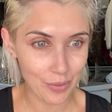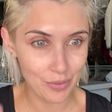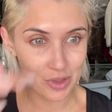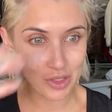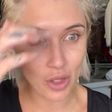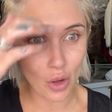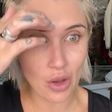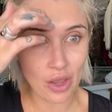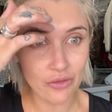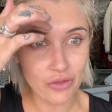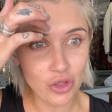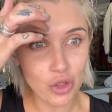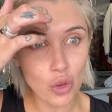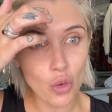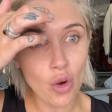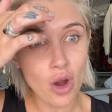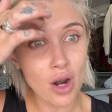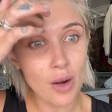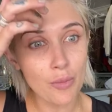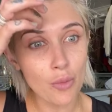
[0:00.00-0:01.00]
So if you
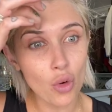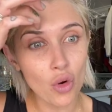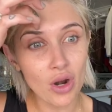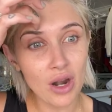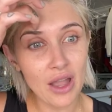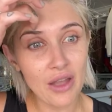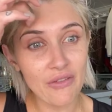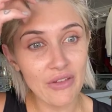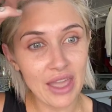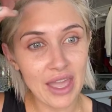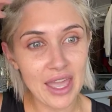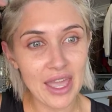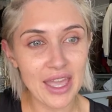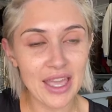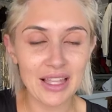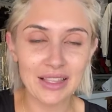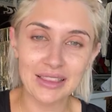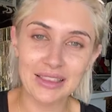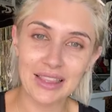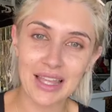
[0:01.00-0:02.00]
are more of a
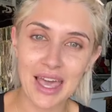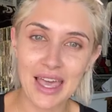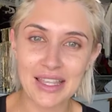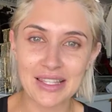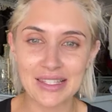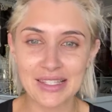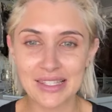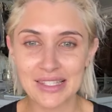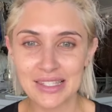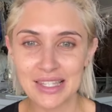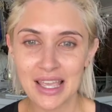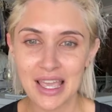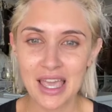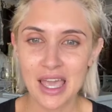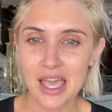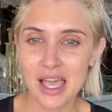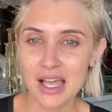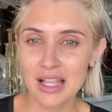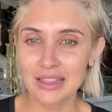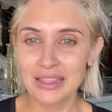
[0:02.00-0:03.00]
less,
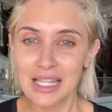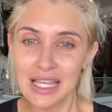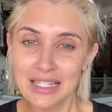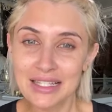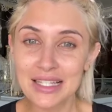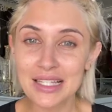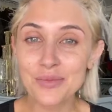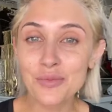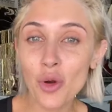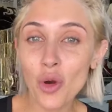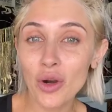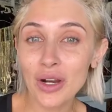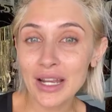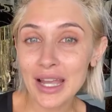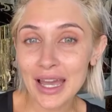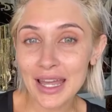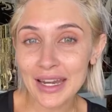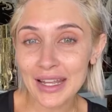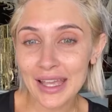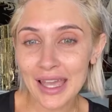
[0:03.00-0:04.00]
less is more
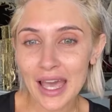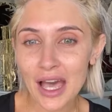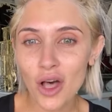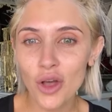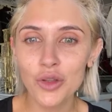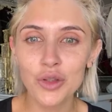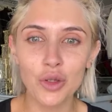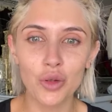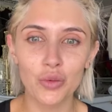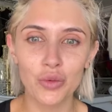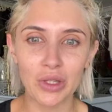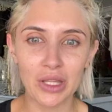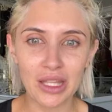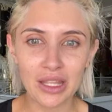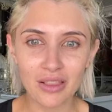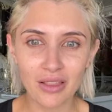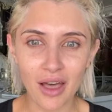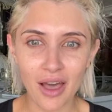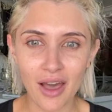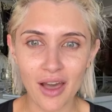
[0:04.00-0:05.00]
kind of gal, you'll really
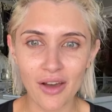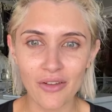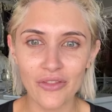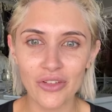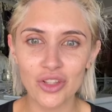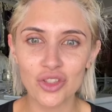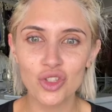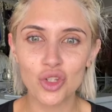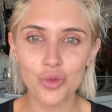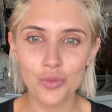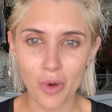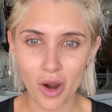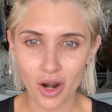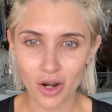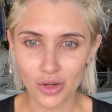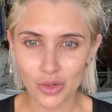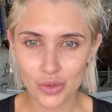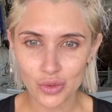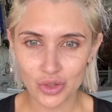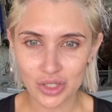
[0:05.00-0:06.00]
love
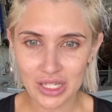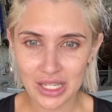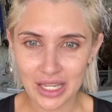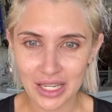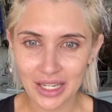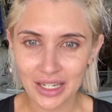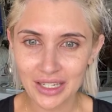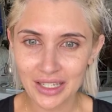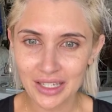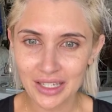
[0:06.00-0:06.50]
tomorrow's routine.